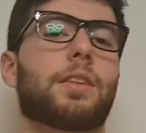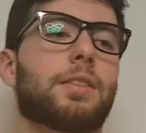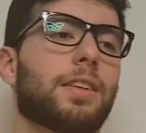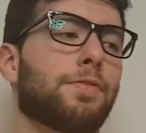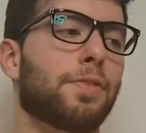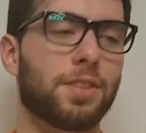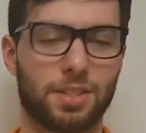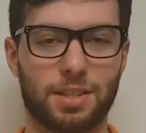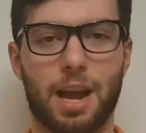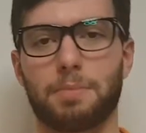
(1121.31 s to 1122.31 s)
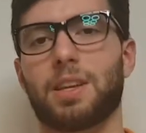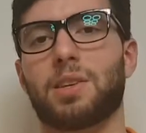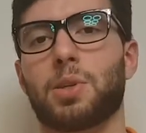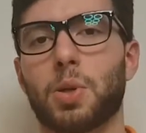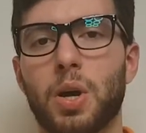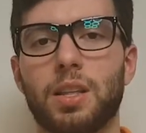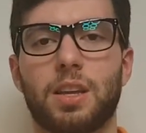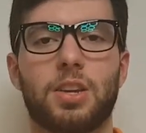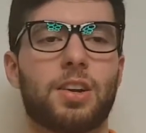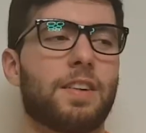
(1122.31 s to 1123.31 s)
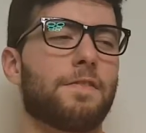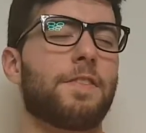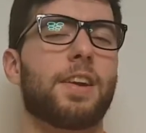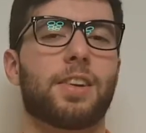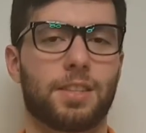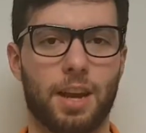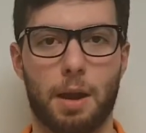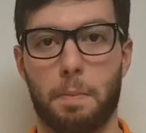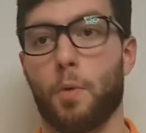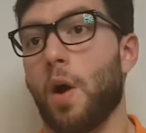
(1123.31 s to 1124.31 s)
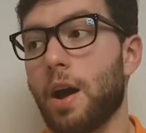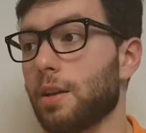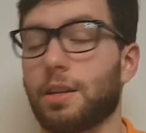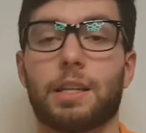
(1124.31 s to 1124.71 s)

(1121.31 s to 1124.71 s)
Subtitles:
The first times that you do it, you're very scared. Why?